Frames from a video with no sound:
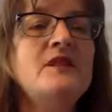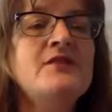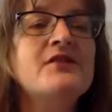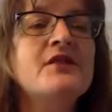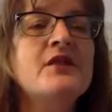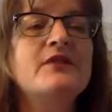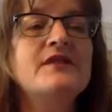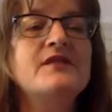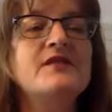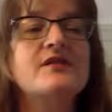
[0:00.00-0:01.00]
So this
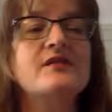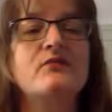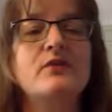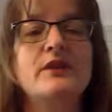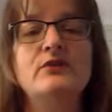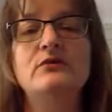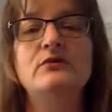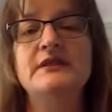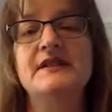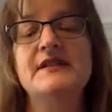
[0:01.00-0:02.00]
is really cool,
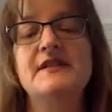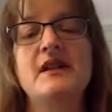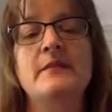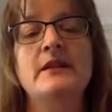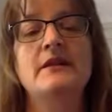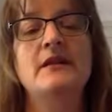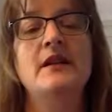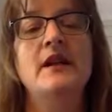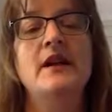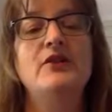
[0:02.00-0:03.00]
and this is coming.
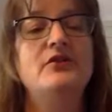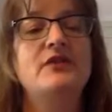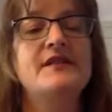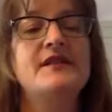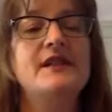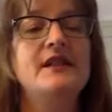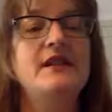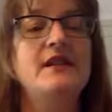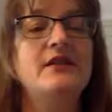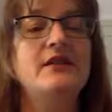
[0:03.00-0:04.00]
You can see
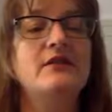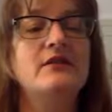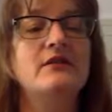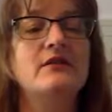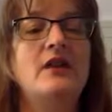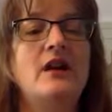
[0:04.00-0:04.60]
here,